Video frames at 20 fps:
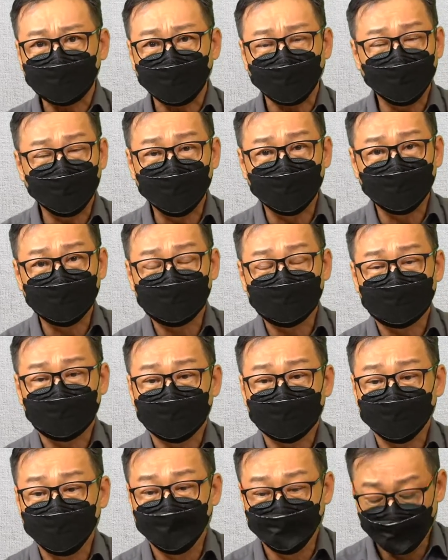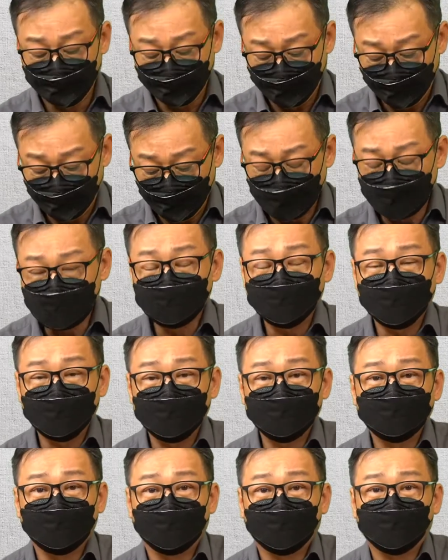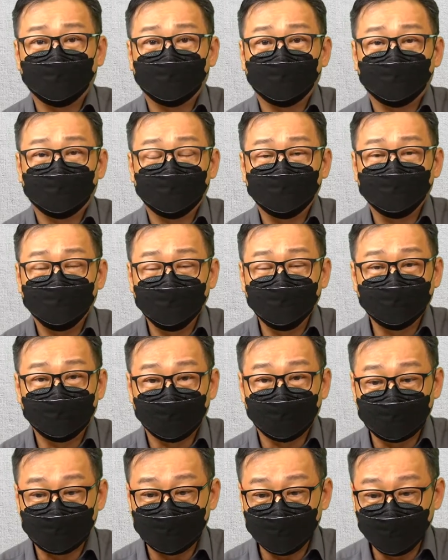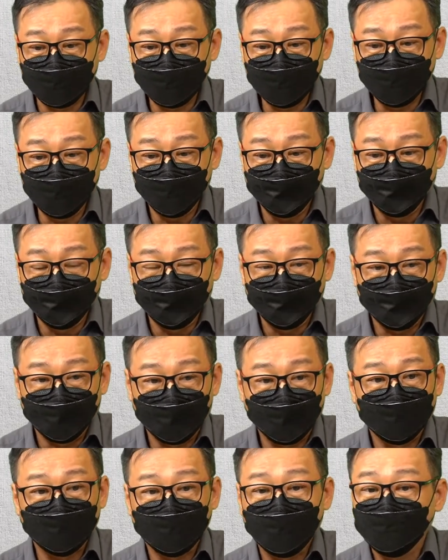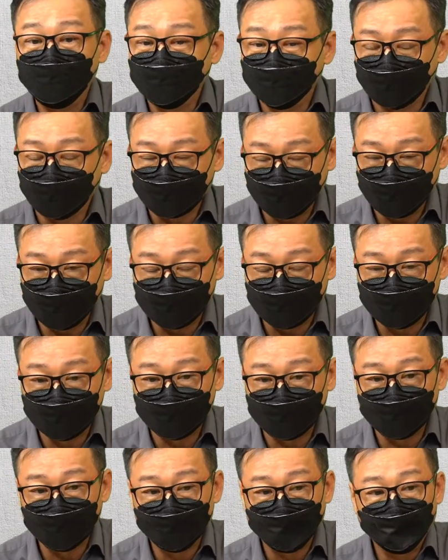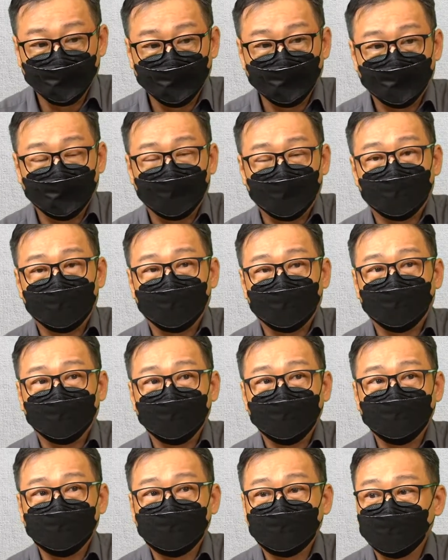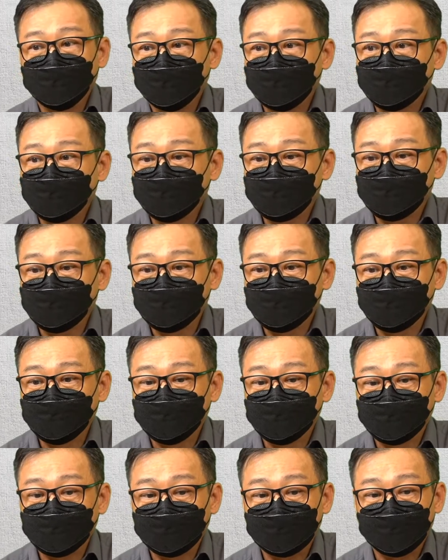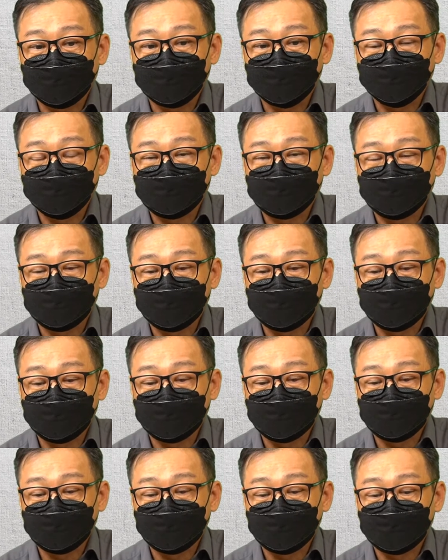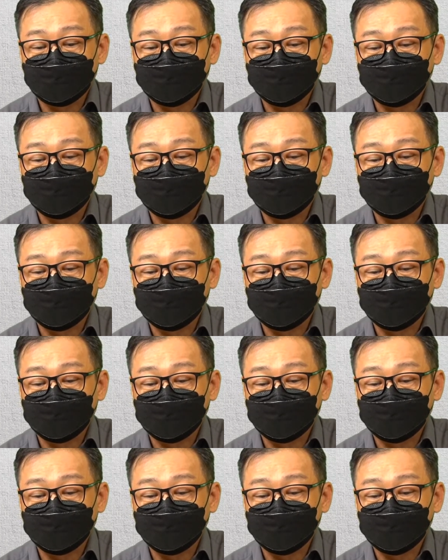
And it's meant for B40 and m 40 too uh, international school that is uh,